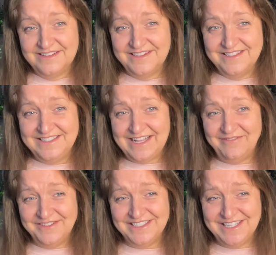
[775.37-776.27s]

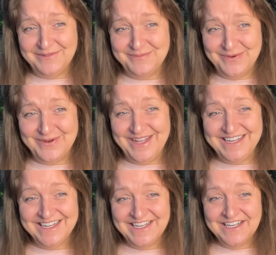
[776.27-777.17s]
17-point
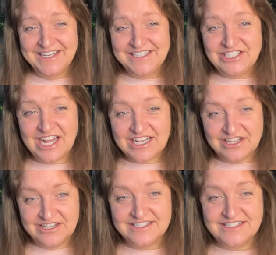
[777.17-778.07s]

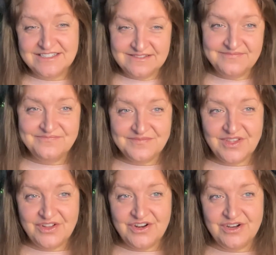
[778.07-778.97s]
checklist,
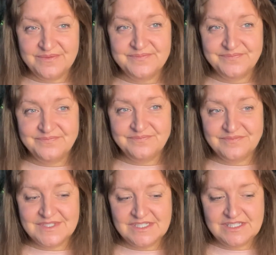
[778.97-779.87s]

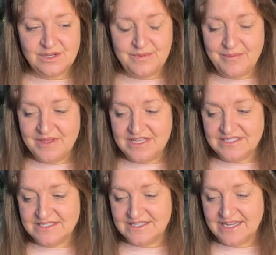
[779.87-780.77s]
so maybe
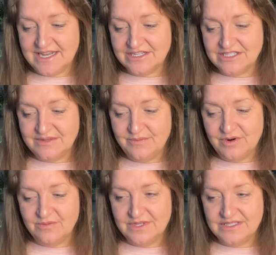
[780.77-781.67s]
this is like actually
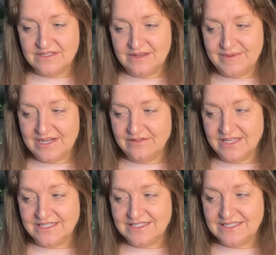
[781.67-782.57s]
more one about
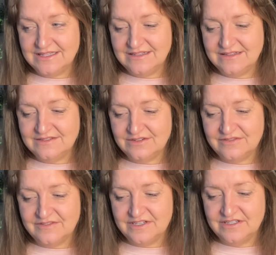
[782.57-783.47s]
like sort
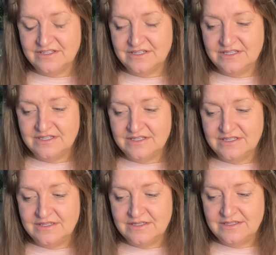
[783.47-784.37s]
of a
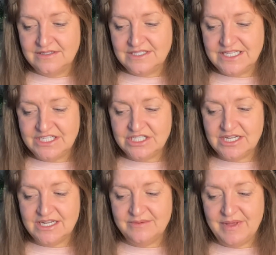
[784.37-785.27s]

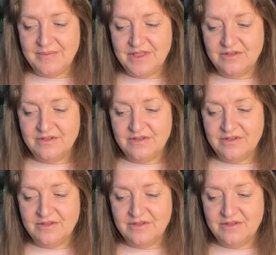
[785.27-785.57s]
teaching, and maybe the